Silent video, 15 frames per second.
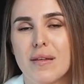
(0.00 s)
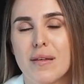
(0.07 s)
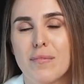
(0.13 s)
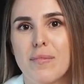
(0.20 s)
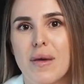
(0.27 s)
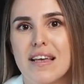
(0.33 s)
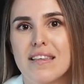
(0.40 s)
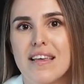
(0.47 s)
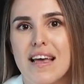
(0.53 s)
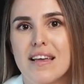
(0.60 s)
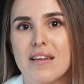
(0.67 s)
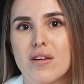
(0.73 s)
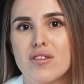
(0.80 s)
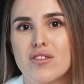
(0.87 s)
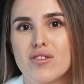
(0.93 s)

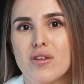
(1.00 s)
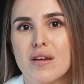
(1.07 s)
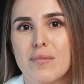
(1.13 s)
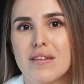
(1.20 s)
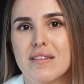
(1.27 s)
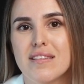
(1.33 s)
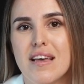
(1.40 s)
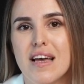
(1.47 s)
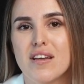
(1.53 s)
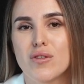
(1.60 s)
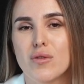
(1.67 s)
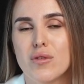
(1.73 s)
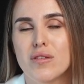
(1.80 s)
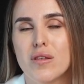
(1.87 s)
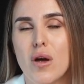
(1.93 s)
Maintain your streaming
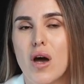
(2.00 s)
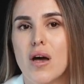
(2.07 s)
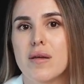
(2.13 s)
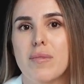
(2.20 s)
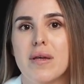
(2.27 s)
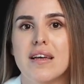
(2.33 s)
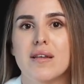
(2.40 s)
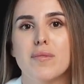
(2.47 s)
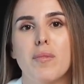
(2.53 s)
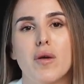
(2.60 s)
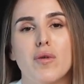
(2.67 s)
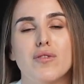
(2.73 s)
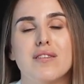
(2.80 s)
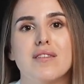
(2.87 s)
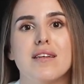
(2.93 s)
schedule's automated
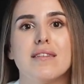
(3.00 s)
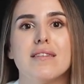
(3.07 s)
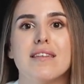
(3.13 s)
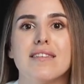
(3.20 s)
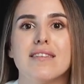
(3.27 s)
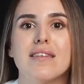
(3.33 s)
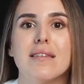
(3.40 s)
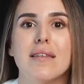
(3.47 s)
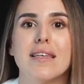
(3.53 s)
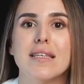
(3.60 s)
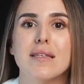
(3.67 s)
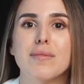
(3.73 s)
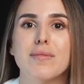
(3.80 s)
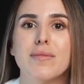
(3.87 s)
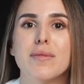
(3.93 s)
posts consistently.